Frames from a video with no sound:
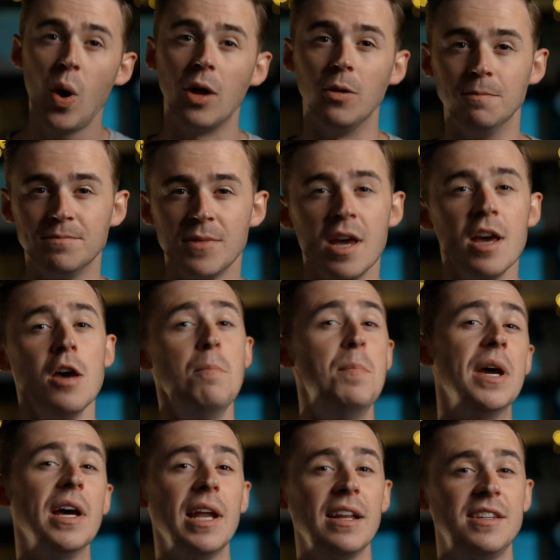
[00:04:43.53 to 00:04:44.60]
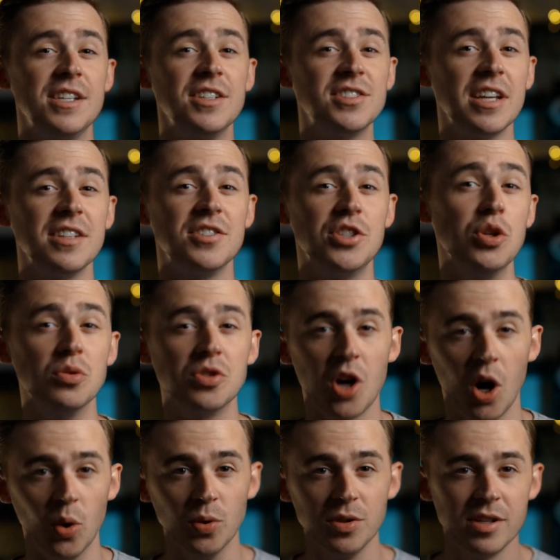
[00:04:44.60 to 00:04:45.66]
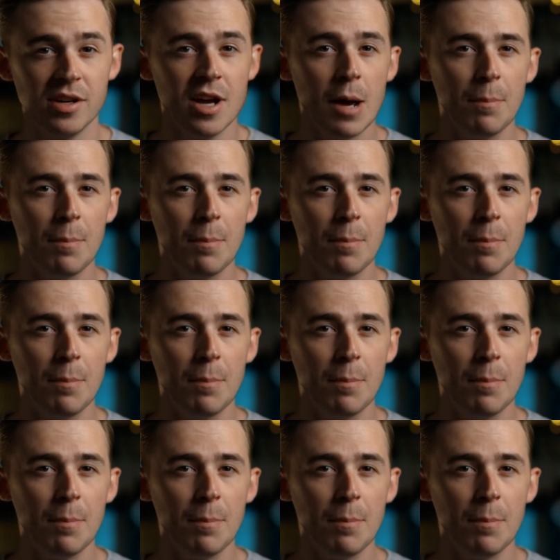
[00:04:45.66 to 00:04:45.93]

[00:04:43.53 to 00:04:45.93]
Well, Bialetti says use cold,